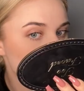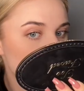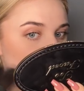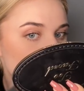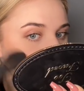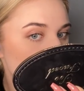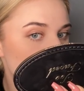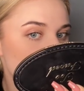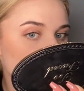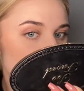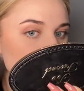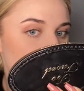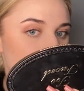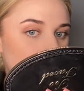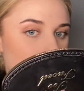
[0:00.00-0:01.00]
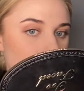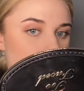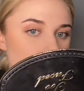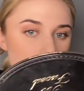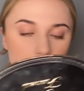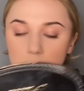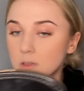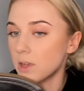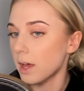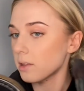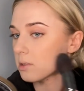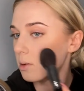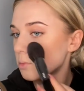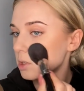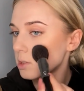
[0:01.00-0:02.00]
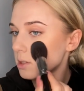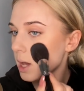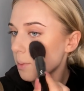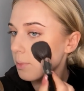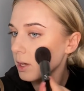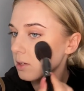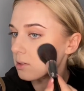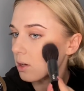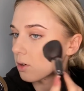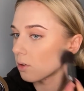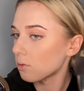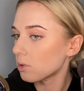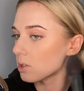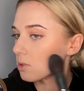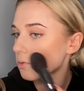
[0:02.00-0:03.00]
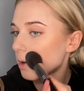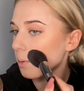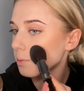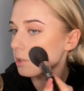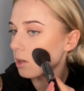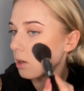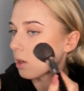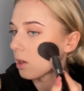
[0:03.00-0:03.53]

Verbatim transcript: It's not super matte or set, so I'm just tapping so I don't disrupt